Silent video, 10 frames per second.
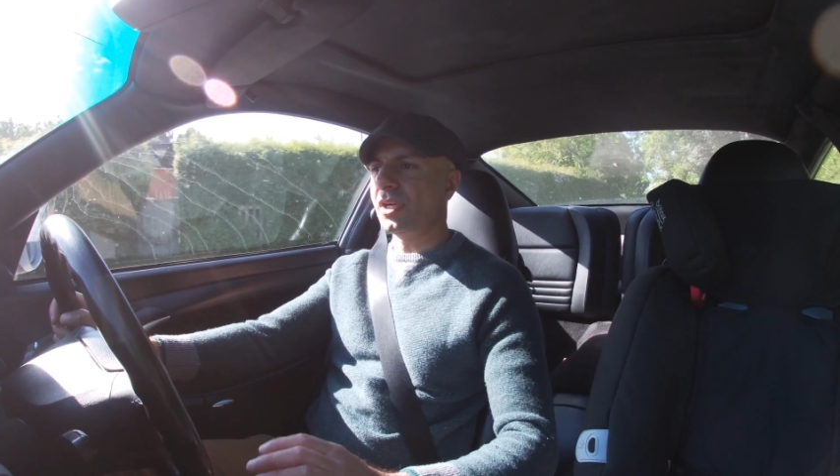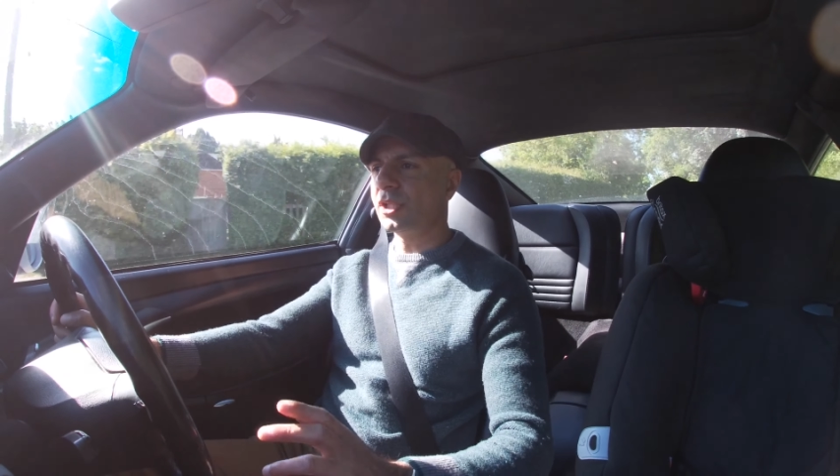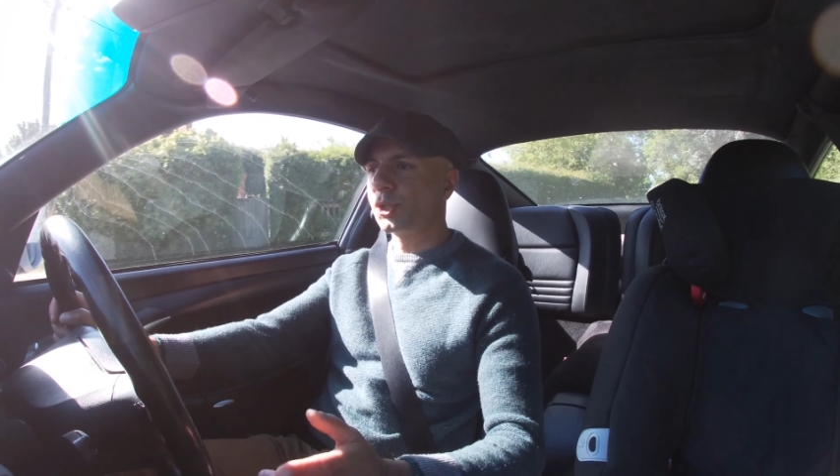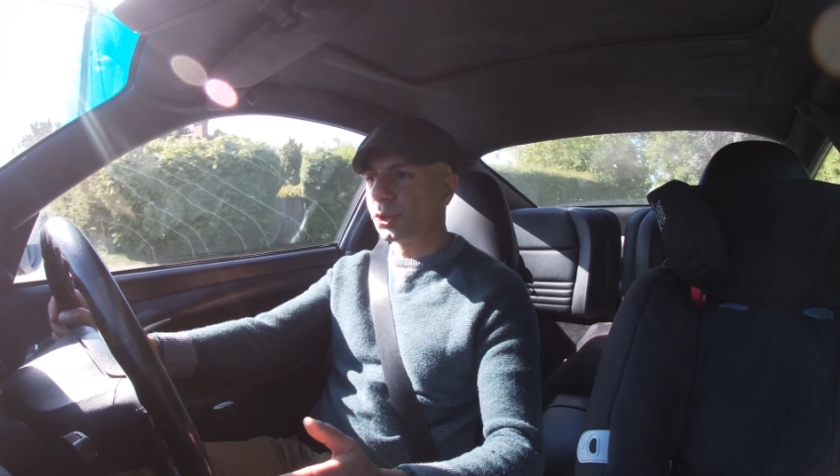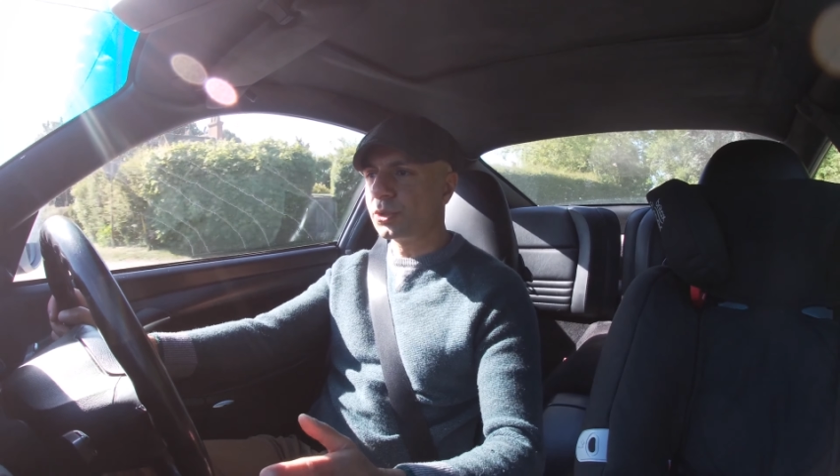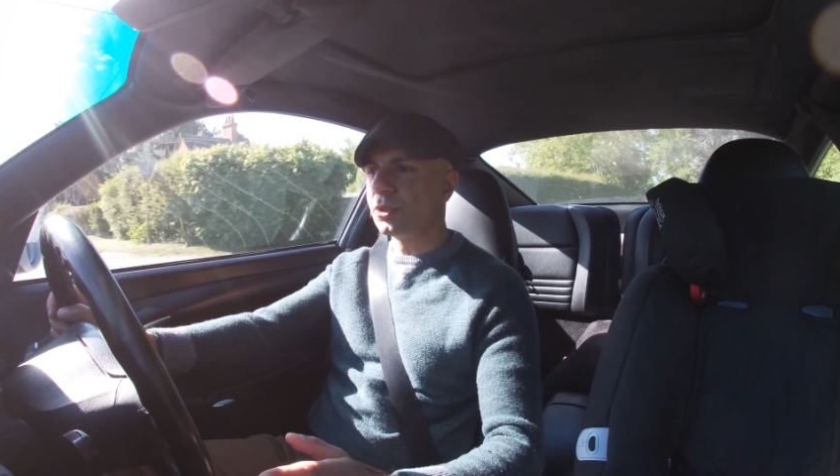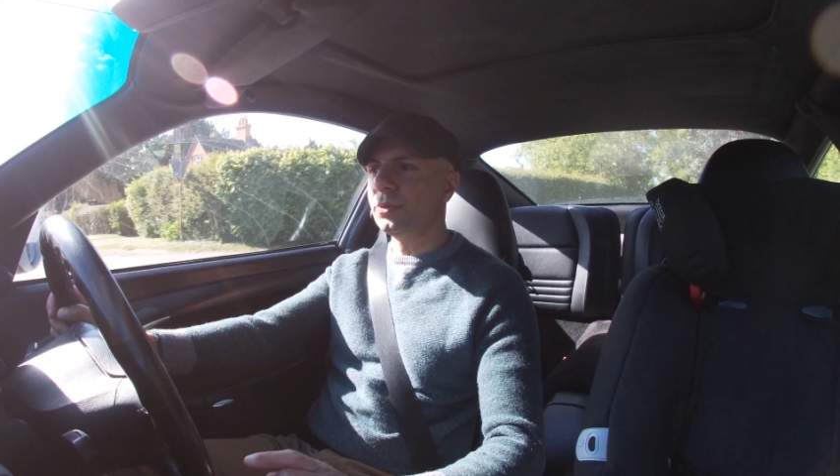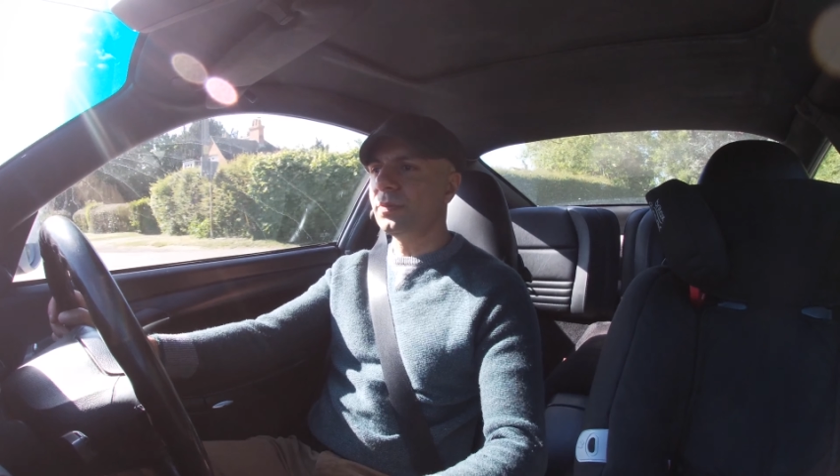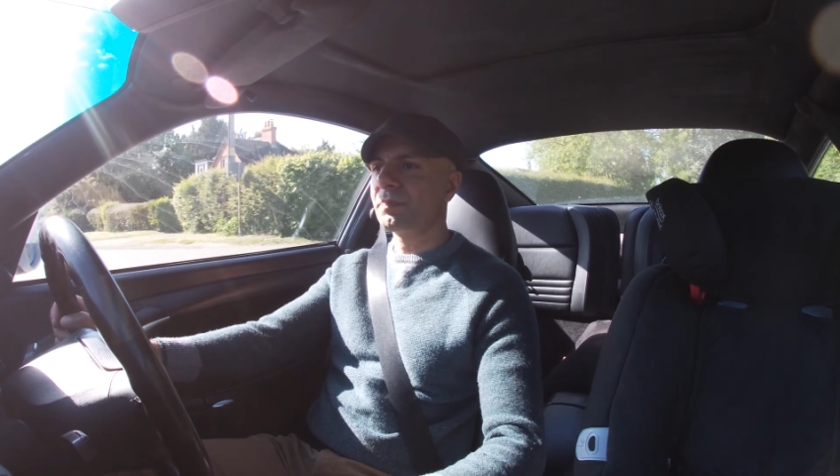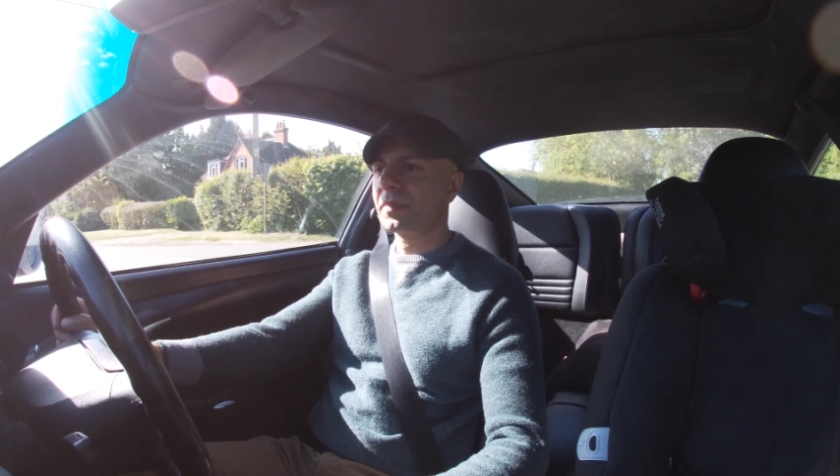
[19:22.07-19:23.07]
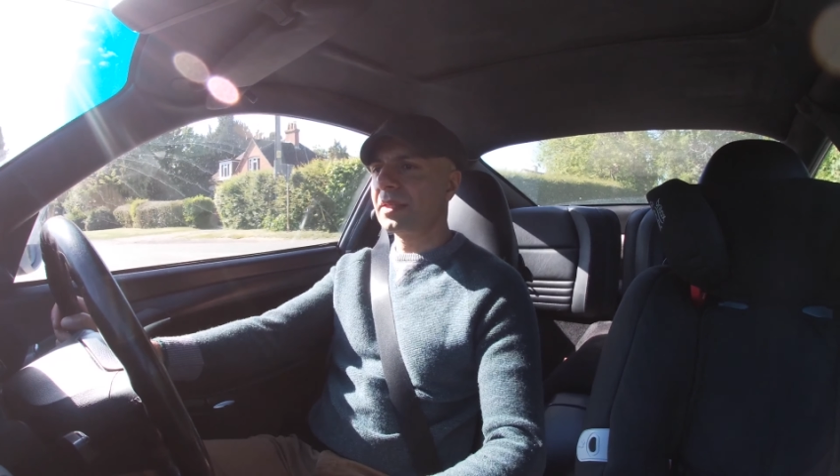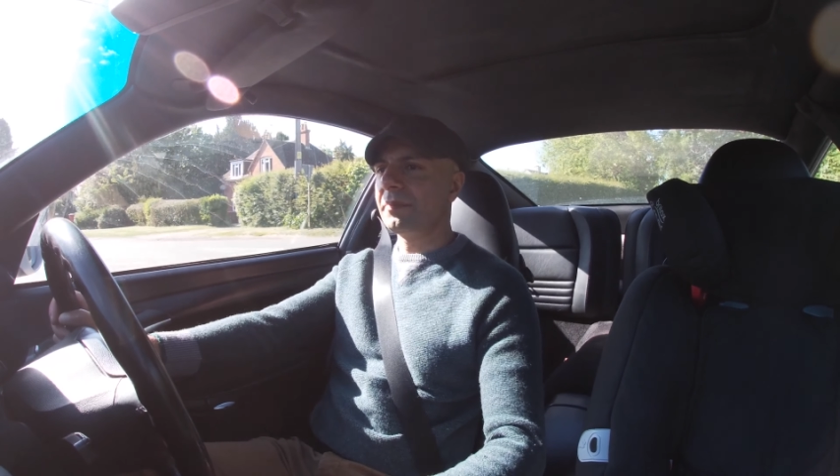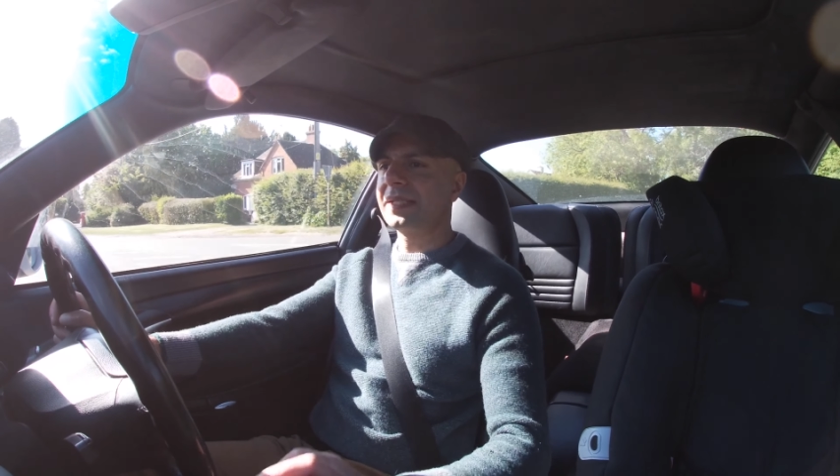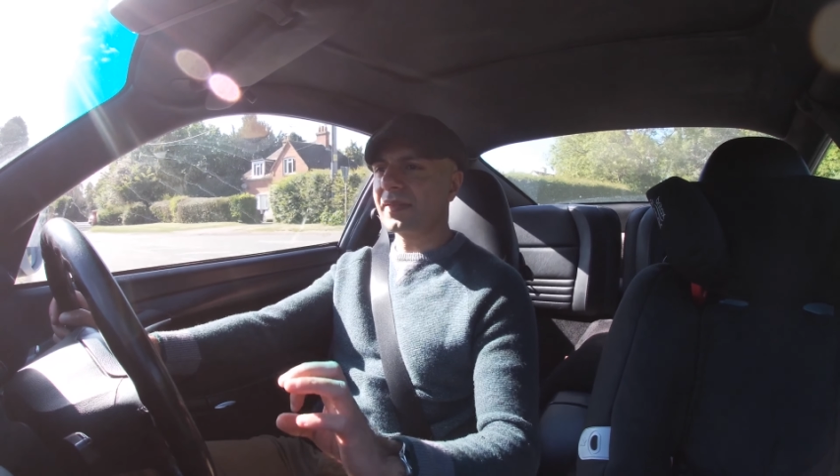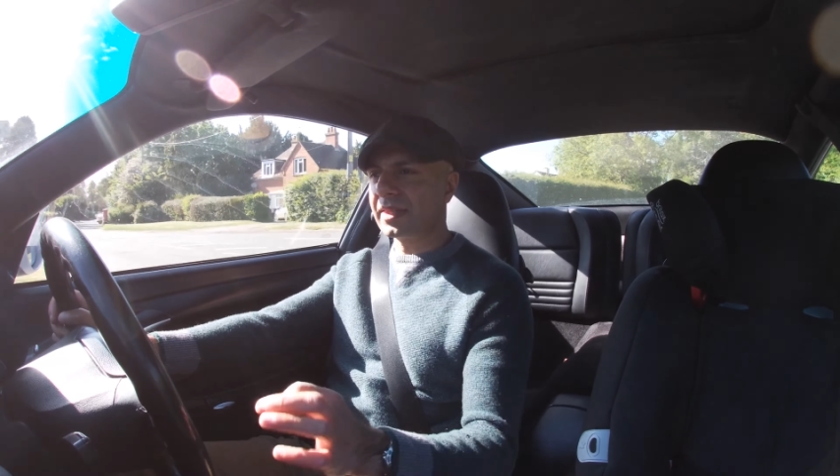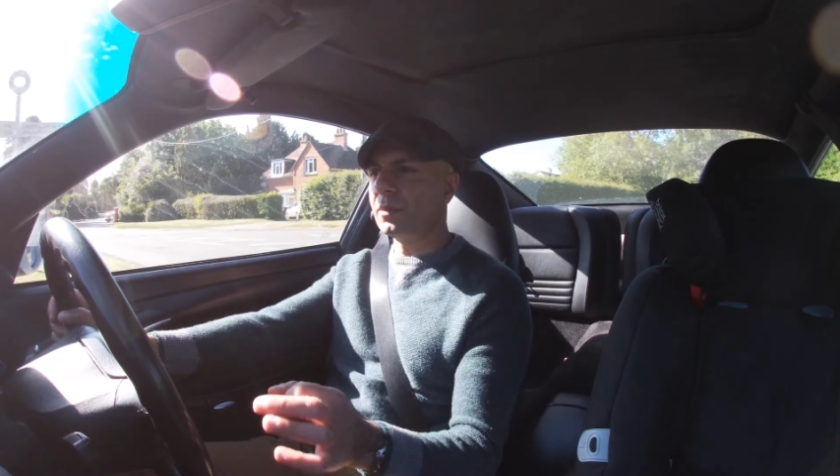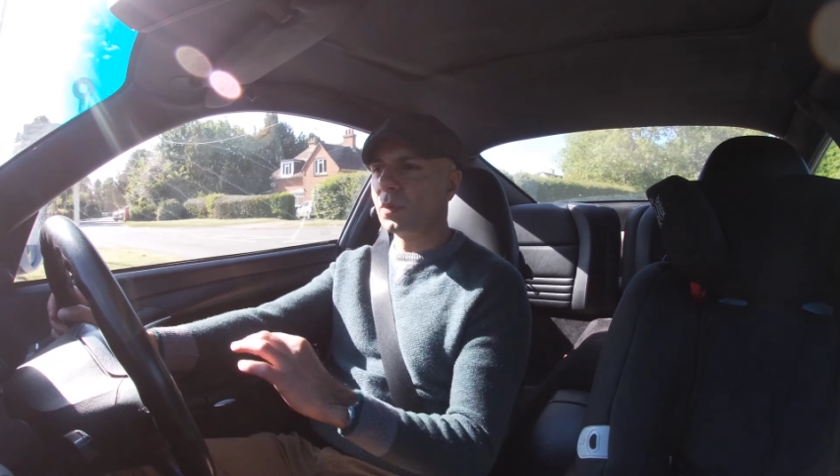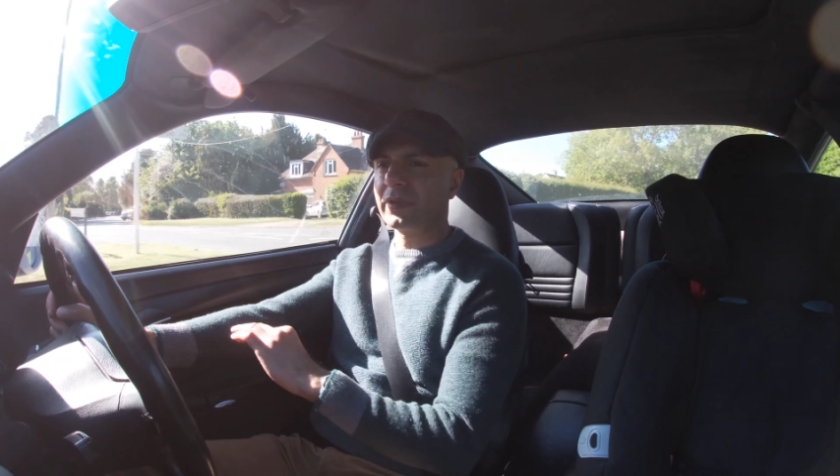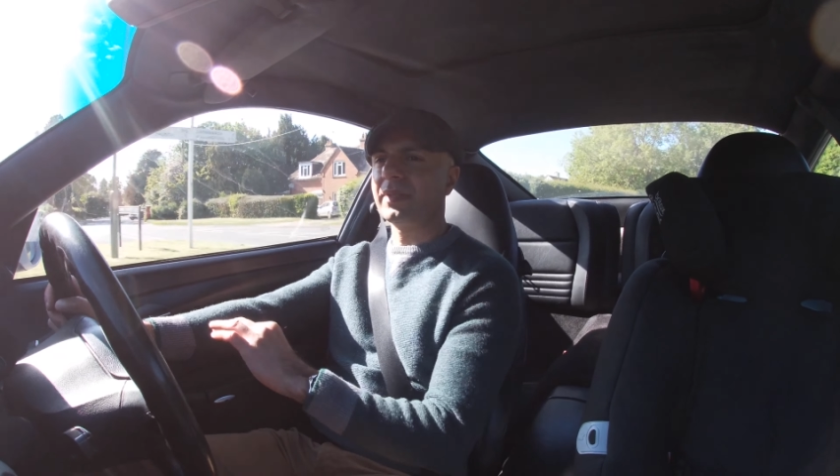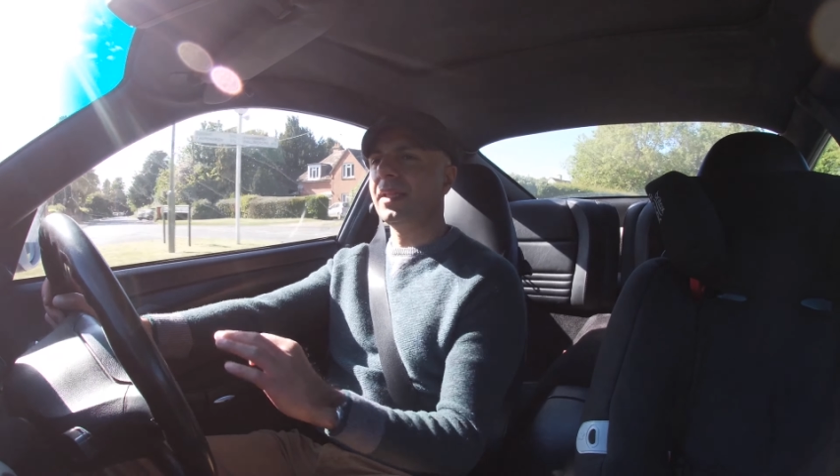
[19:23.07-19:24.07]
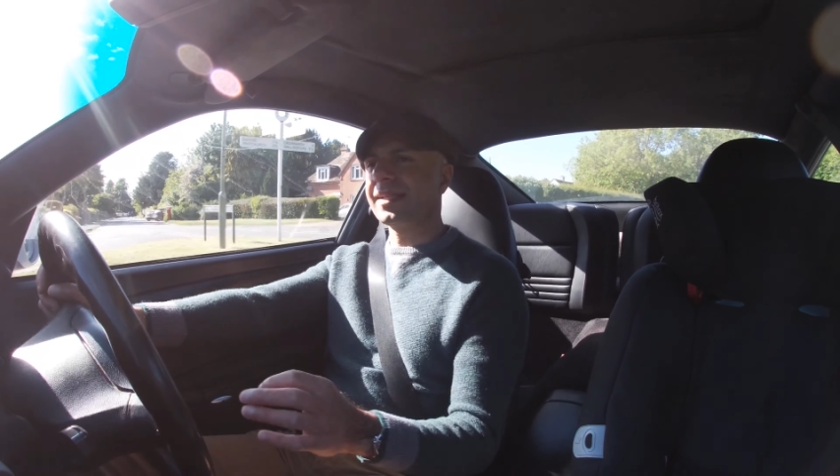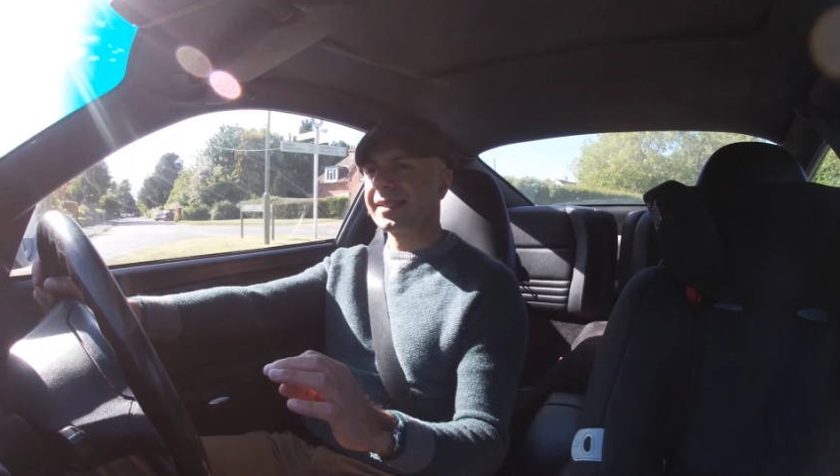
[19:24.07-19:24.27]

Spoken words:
I should do, because I think one of the lights